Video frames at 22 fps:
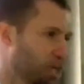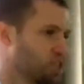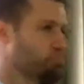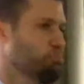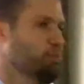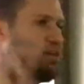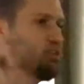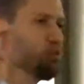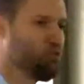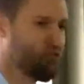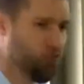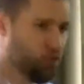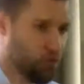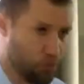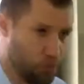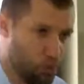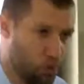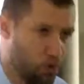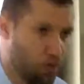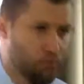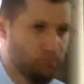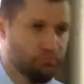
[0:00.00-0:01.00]
aspect of the
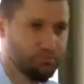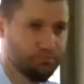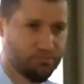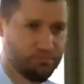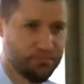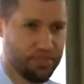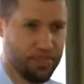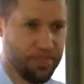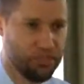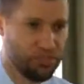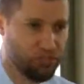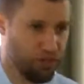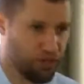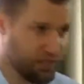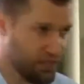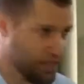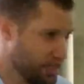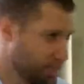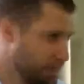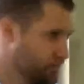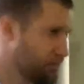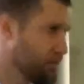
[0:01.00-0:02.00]
law. He's not
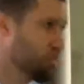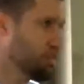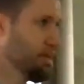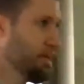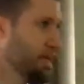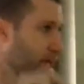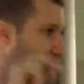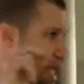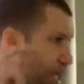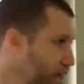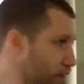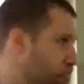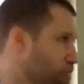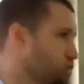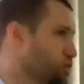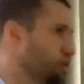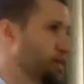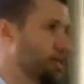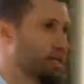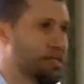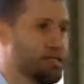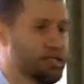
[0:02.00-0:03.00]
going to give us
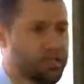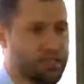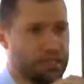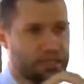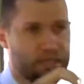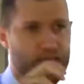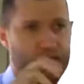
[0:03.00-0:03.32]
every